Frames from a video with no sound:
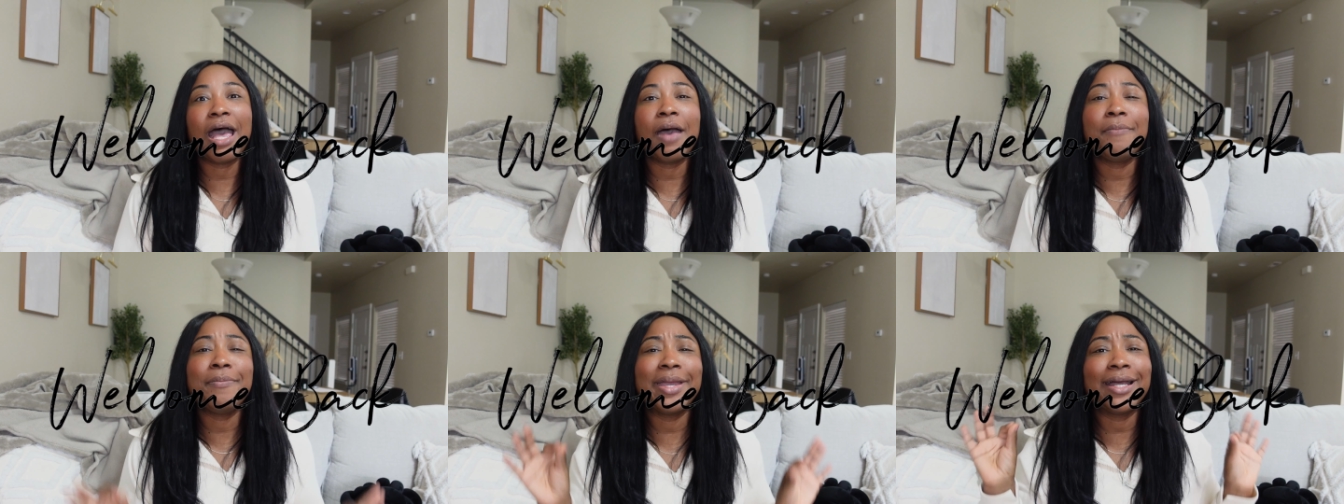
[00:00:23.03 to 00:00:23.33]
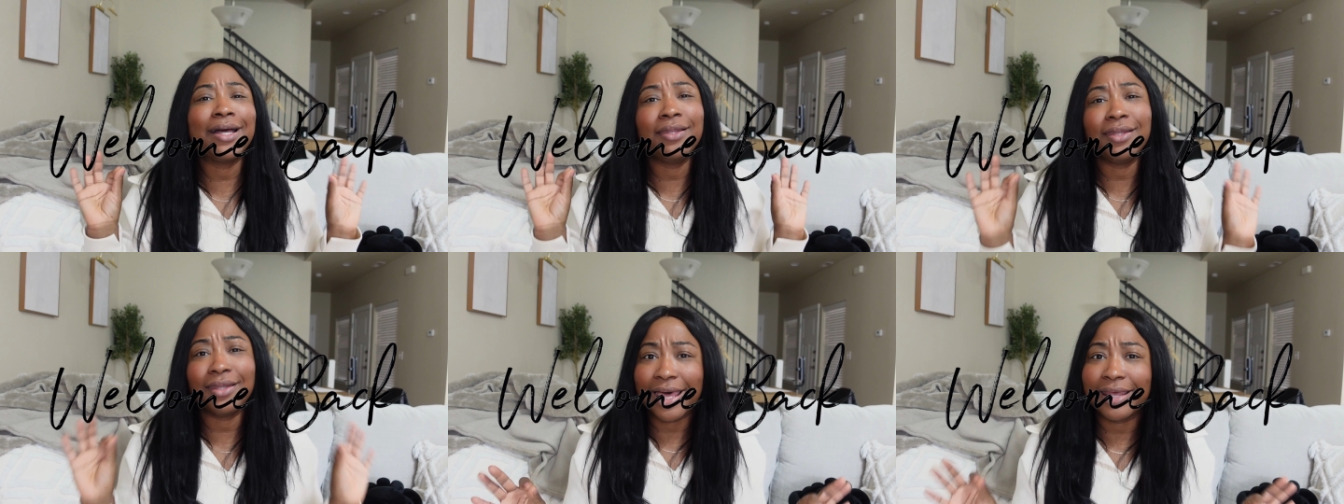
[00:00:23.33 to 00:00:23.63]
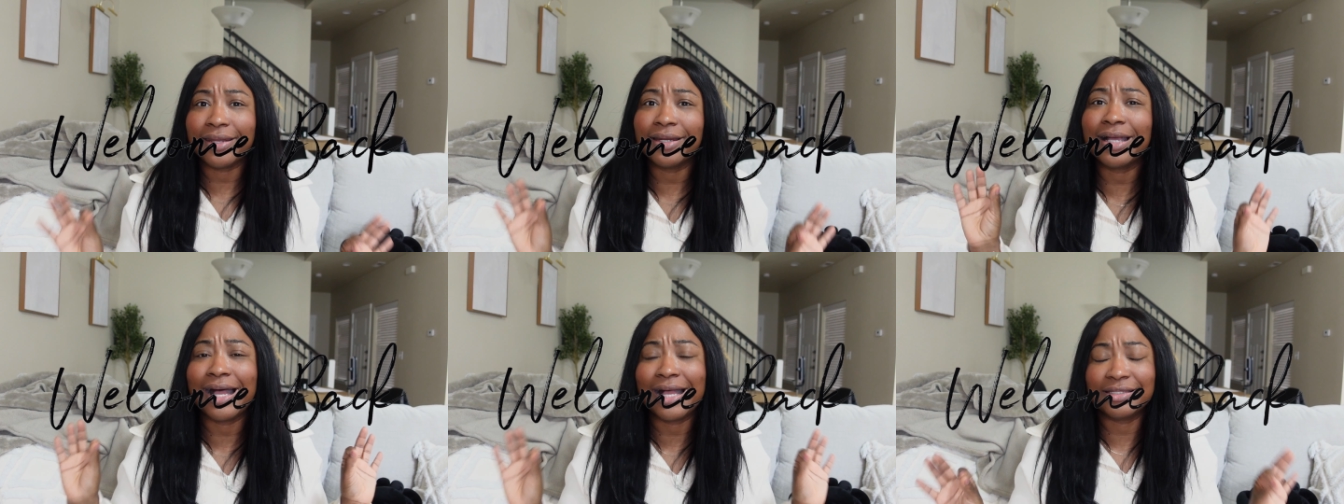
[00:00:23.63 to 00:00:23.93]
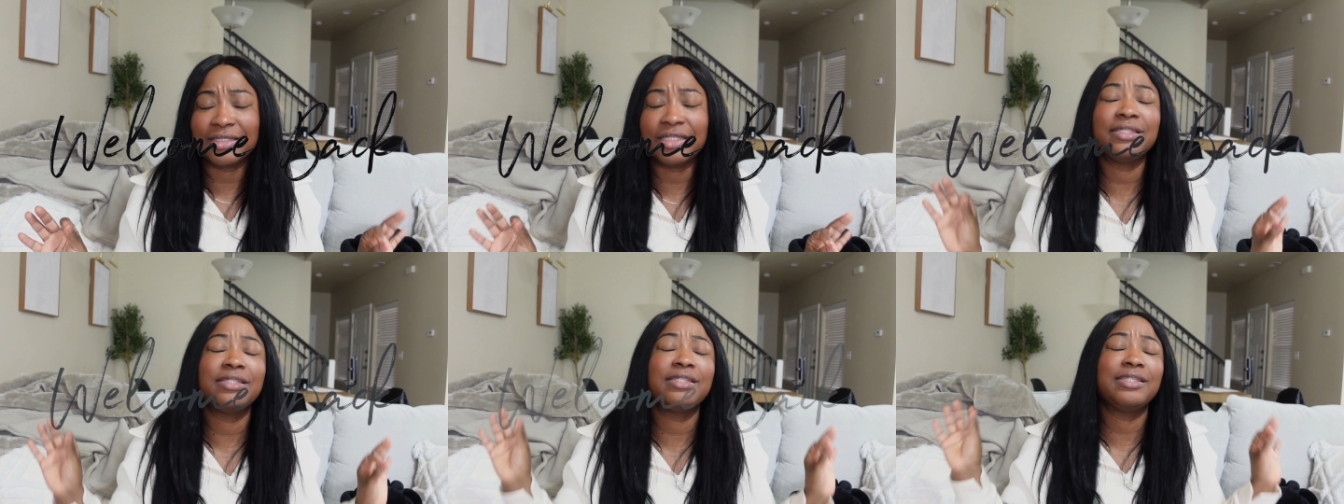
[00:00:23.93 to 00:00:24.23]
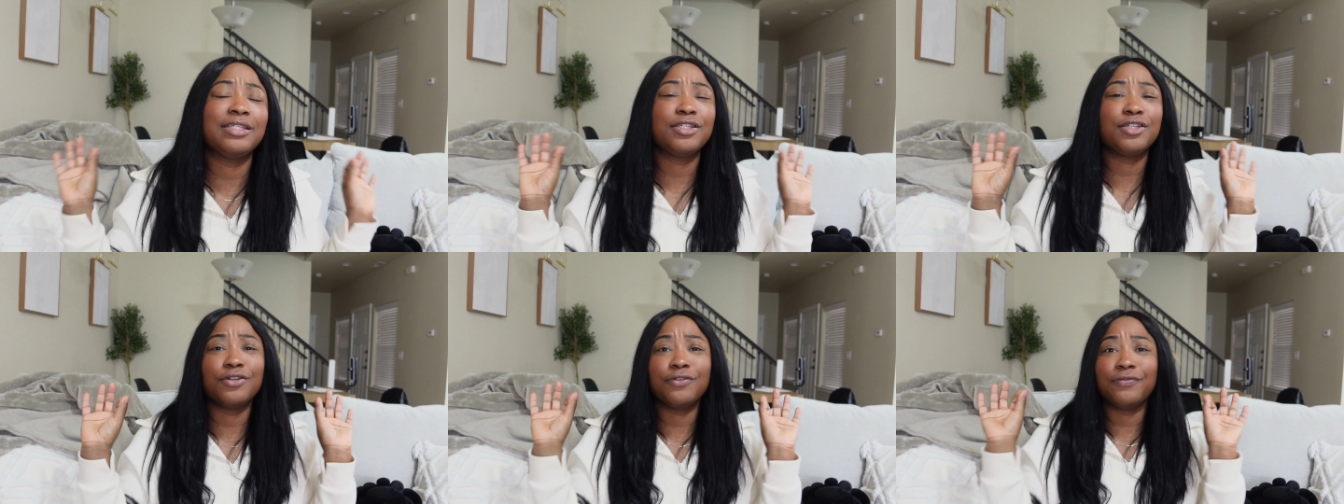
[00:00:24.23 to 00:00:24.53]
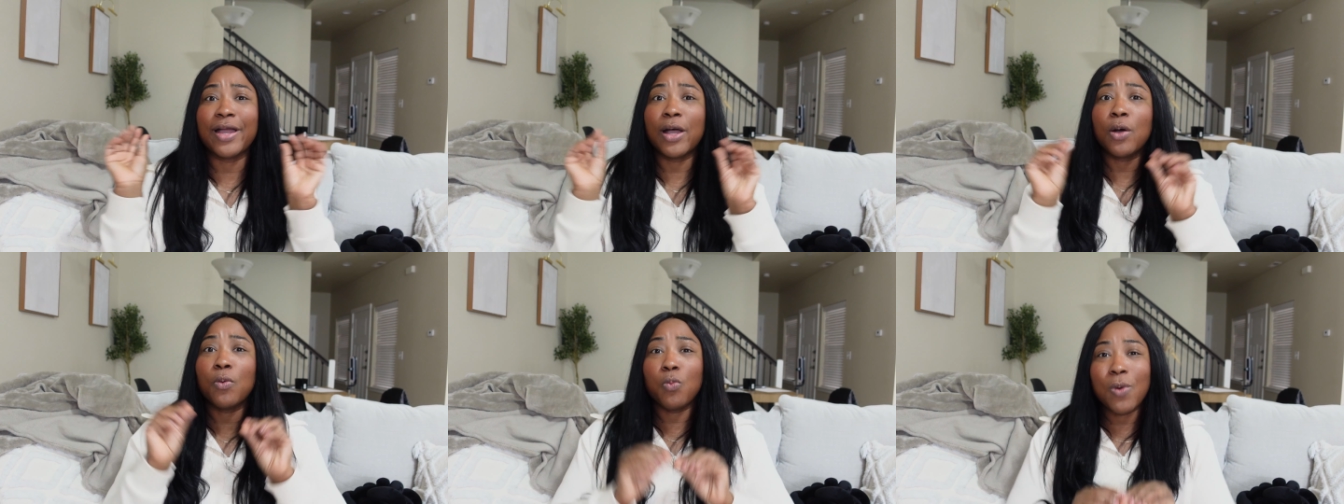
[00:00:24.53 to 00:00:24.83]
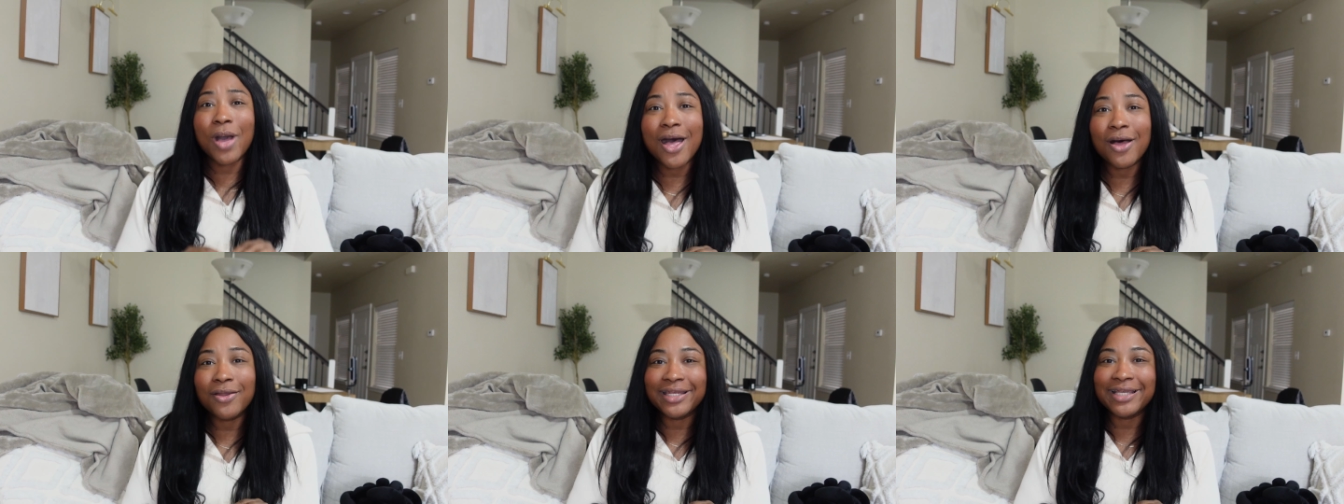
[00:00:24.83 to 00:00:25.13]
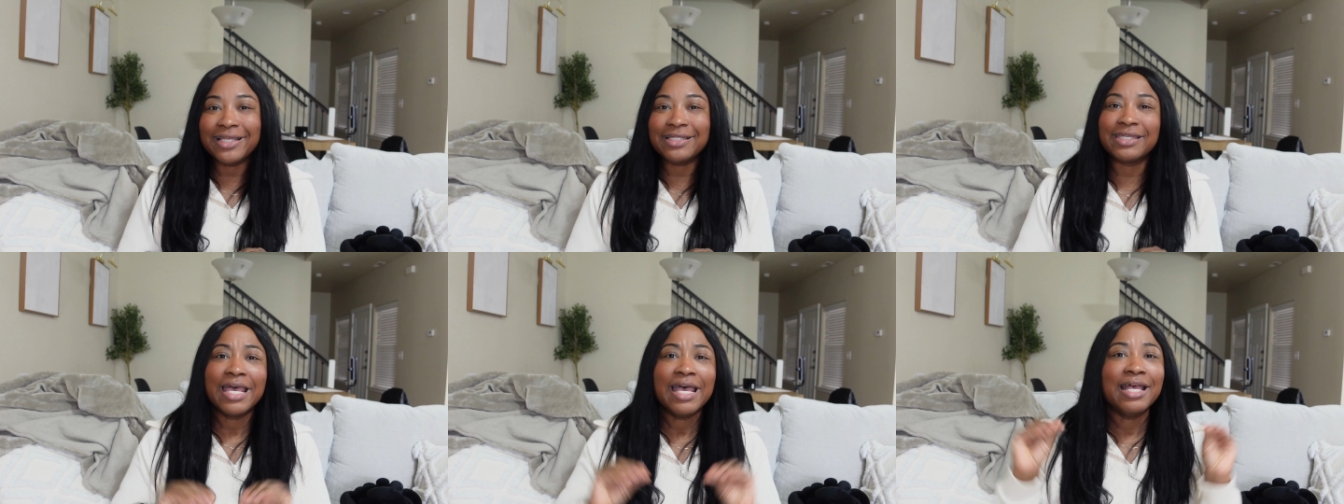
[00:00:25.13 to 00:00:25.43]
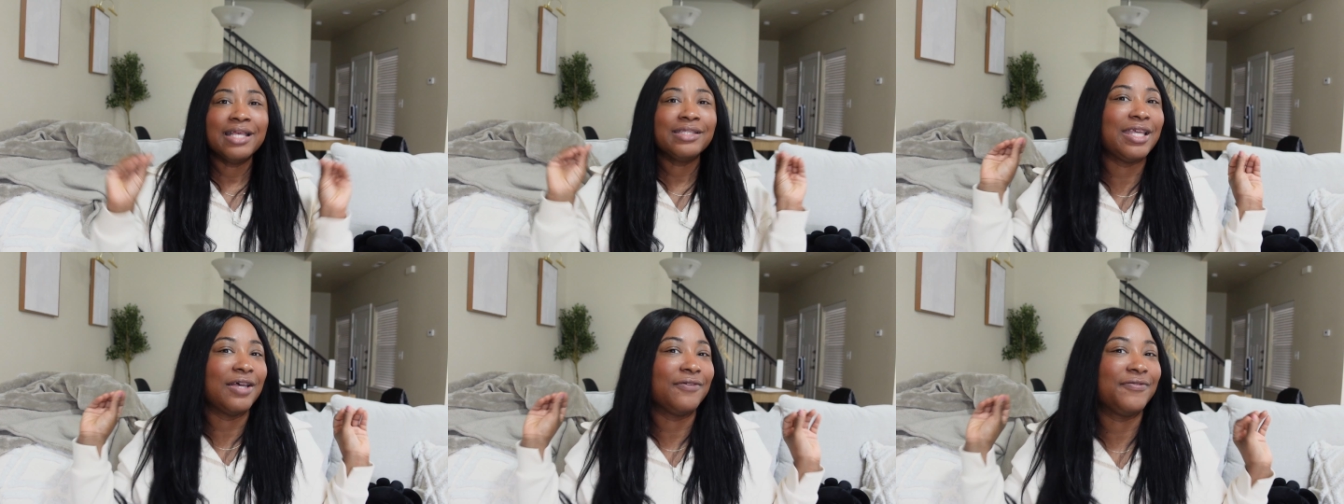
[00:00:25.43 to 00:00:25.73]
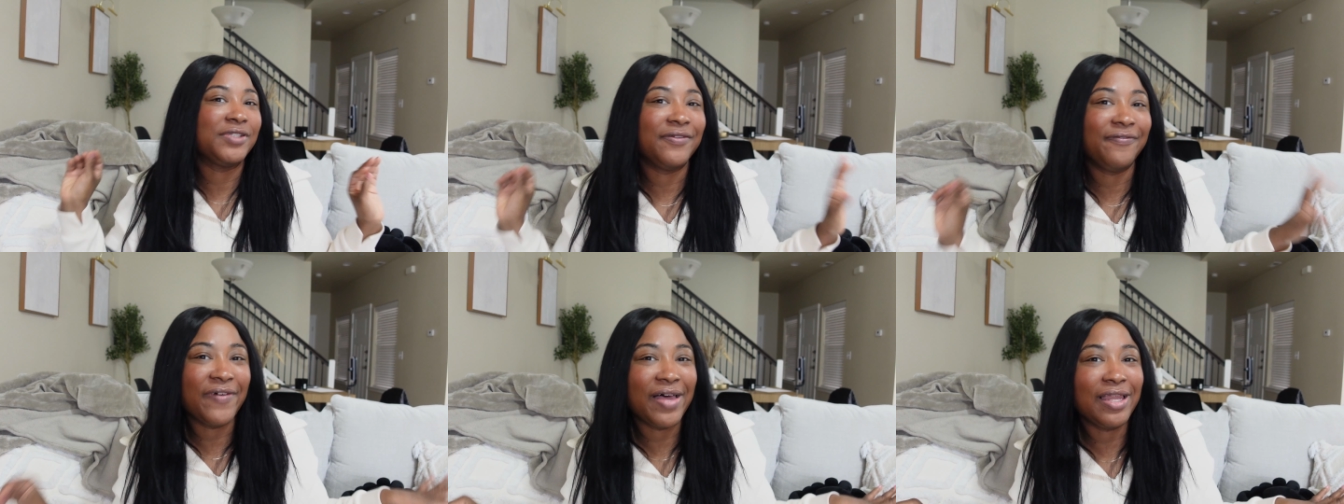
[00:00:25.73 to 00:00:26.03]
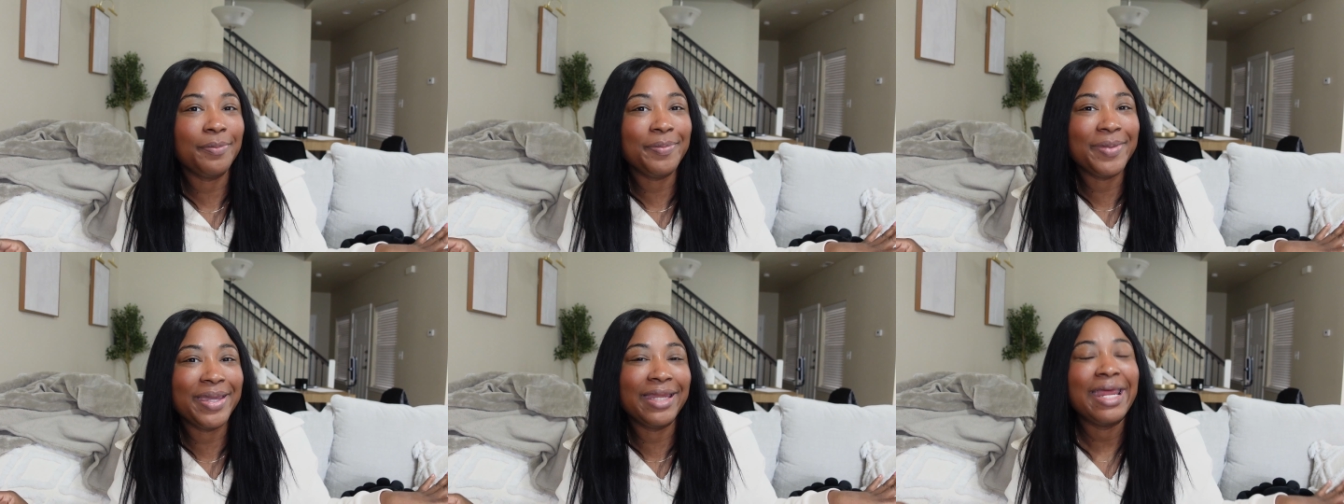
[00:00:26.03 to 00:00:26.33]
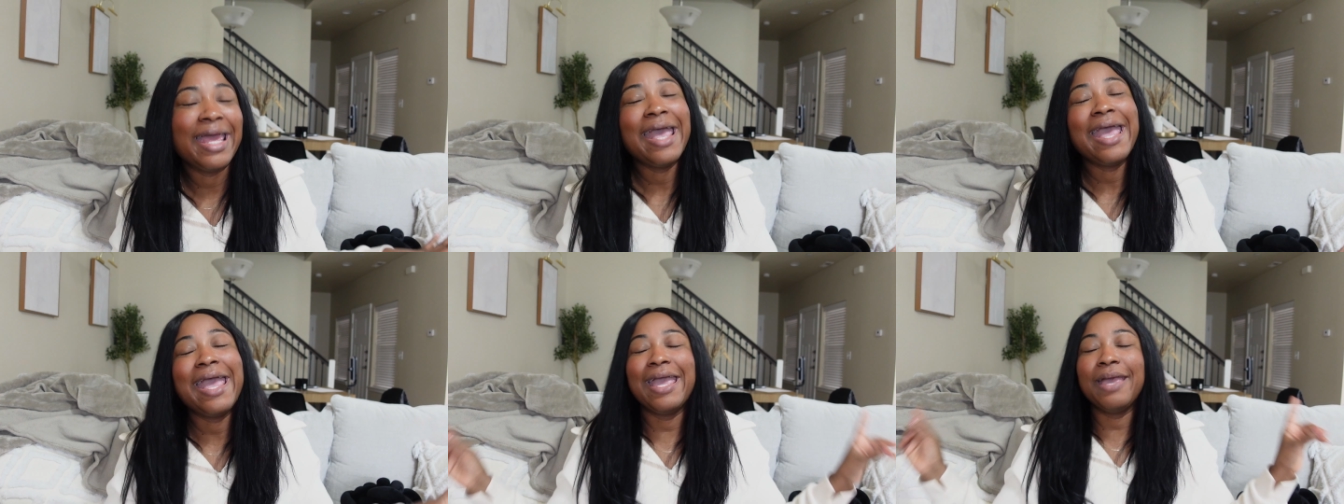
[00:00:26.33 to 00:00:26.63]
I make a lot of content centered around wellness, self-development,